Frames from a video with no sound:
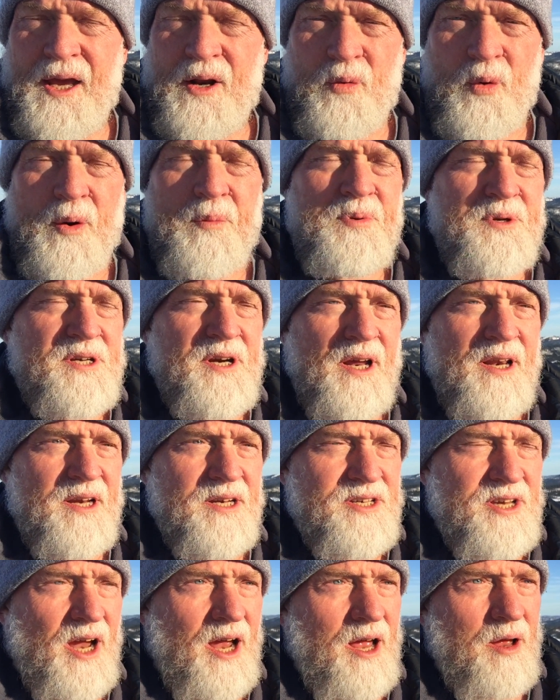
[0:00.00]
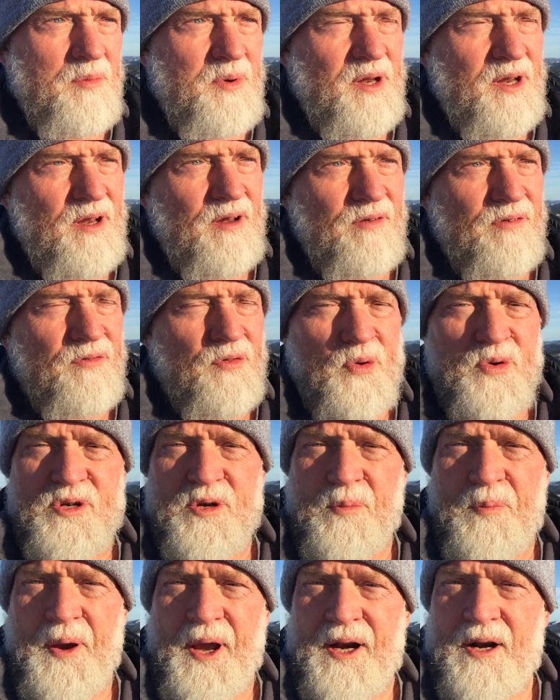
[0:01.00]
at one particular time, he fought
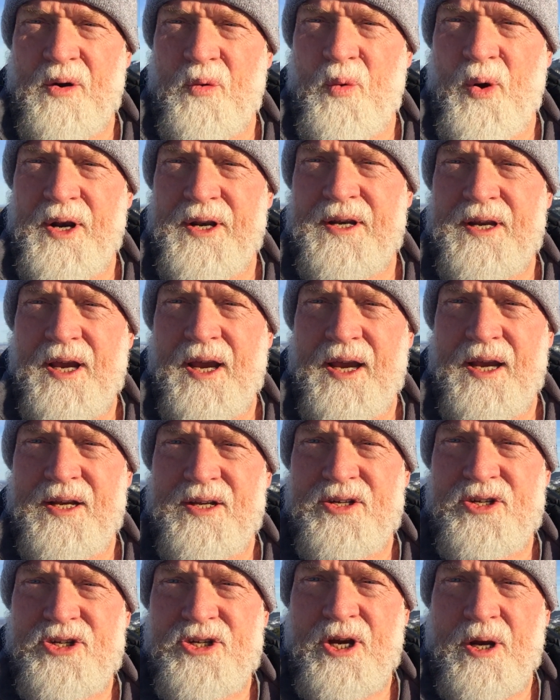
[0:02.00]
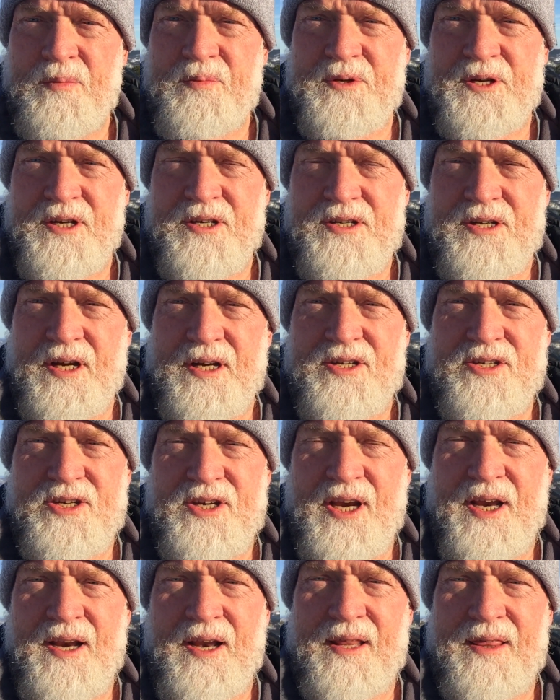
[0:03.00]
a battle, 1 Kings chapter
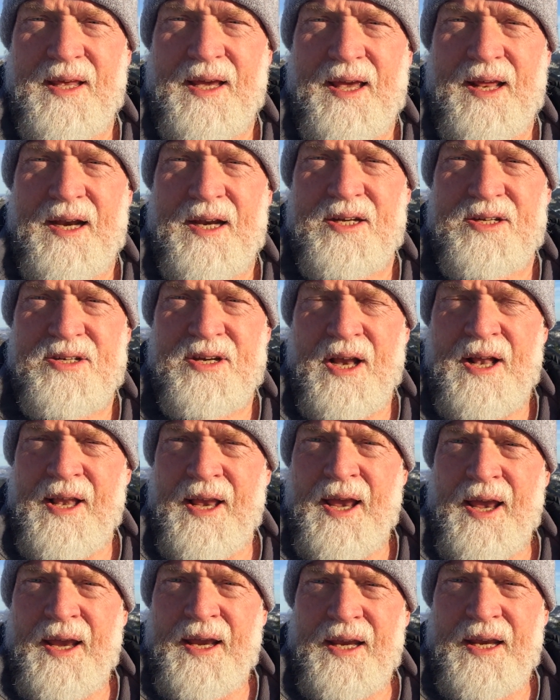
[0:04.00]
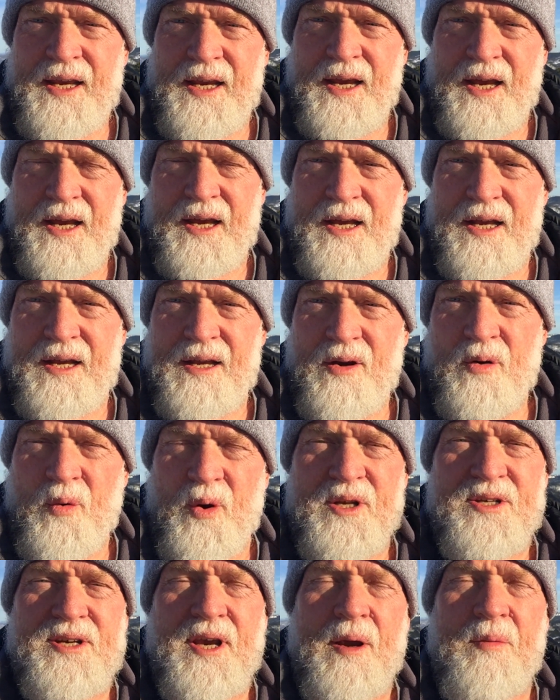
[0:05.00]
16, I think it is. He, uh,
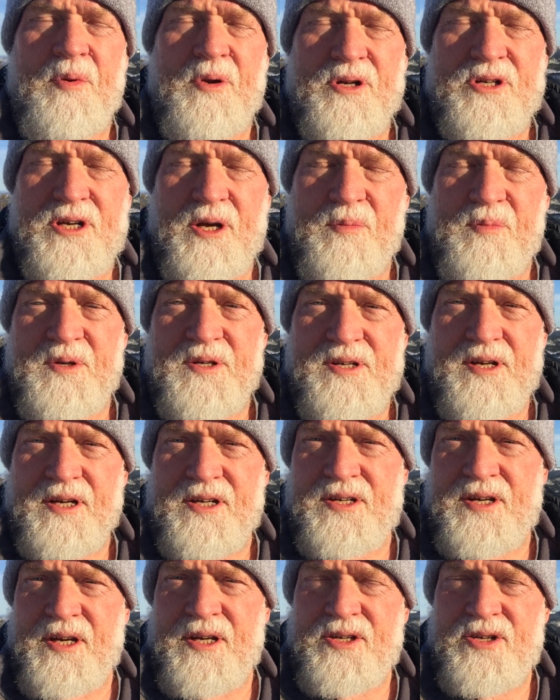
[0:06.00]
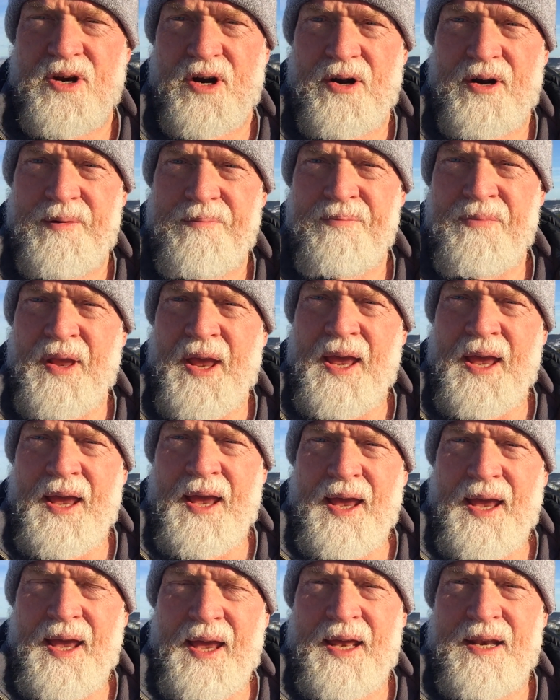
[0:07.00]
1 Samuel chapter 16, sorry.
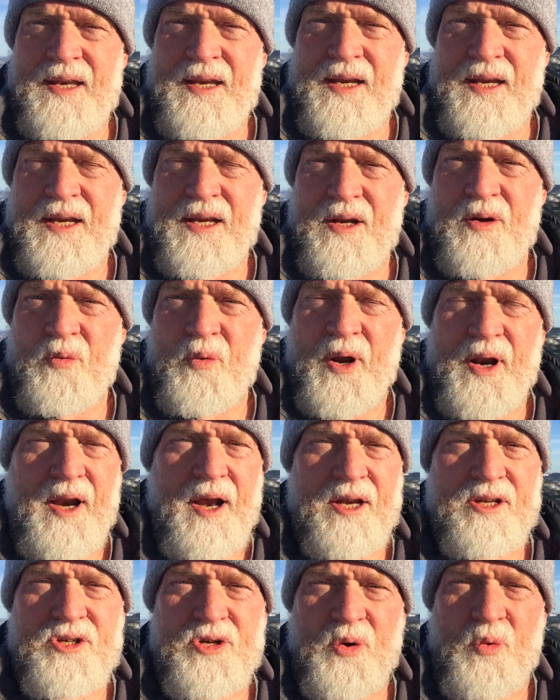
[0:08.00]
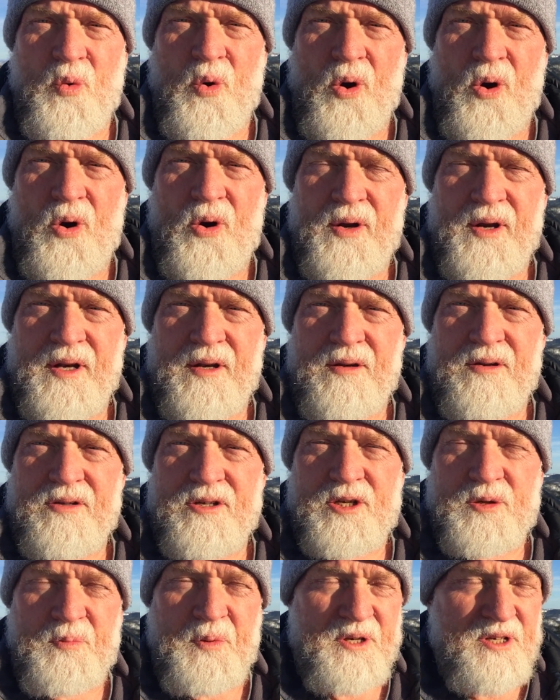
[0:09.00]
And he went out to war in
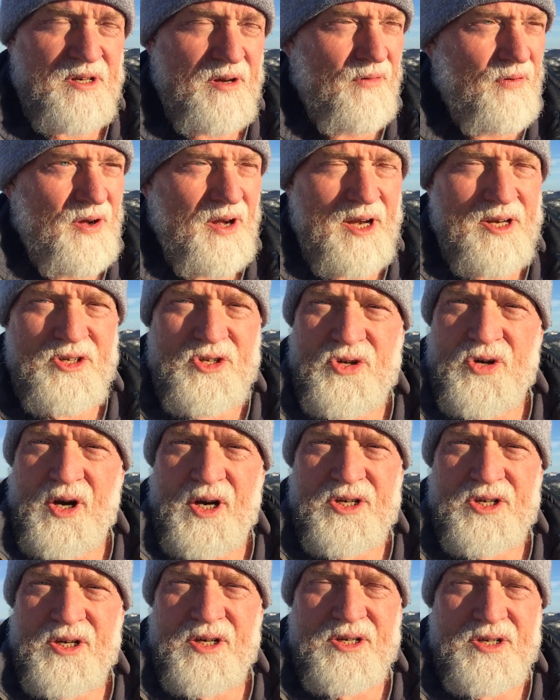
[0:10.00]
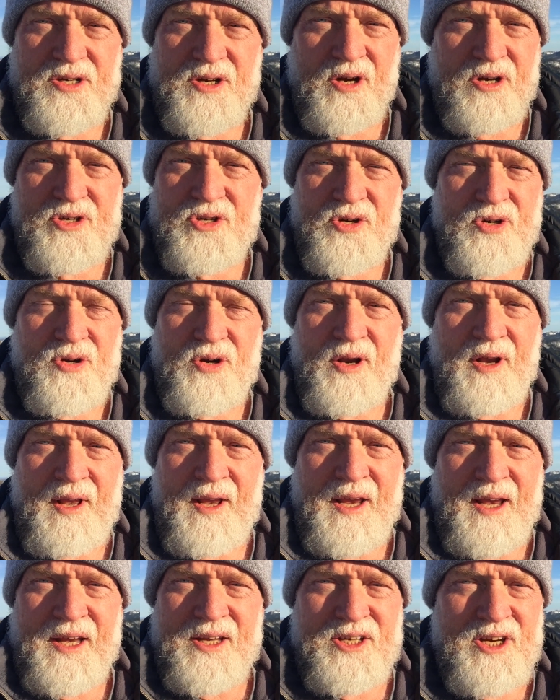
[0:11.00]
specific instructions not to
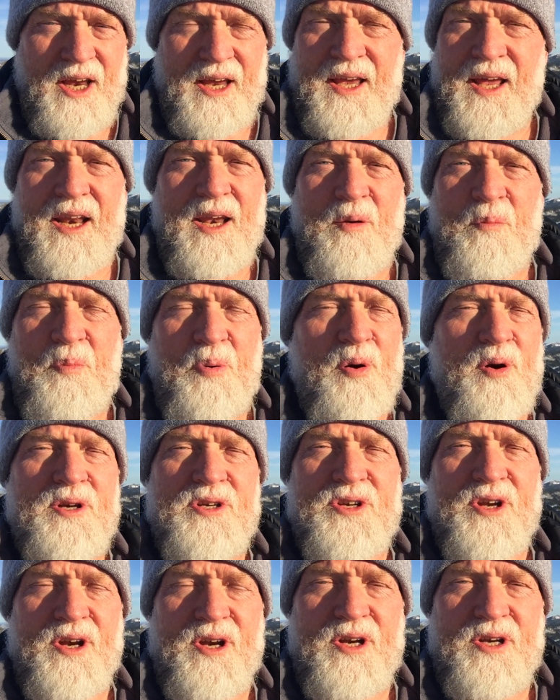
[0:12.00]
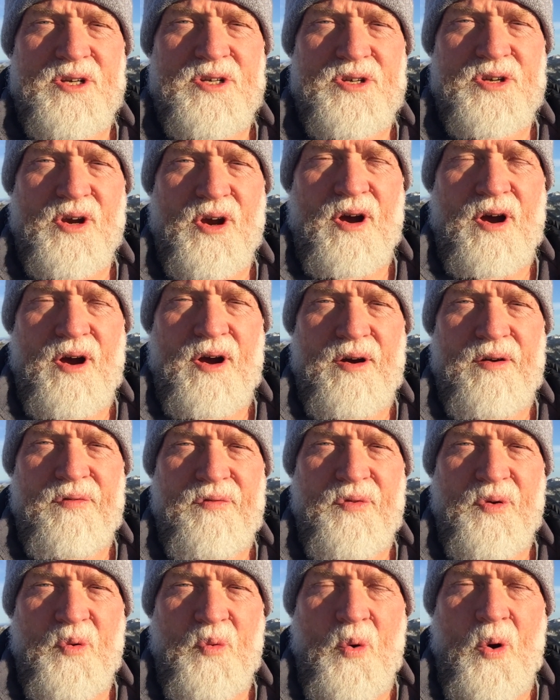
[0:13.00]
take any prisoners
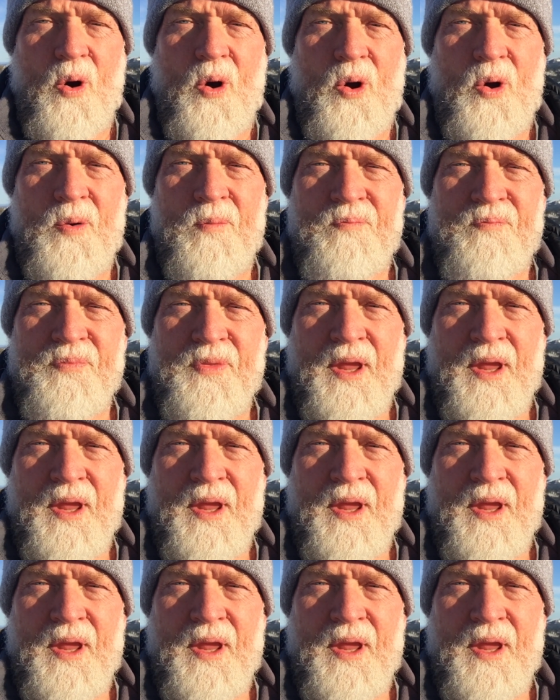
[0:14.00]
of war.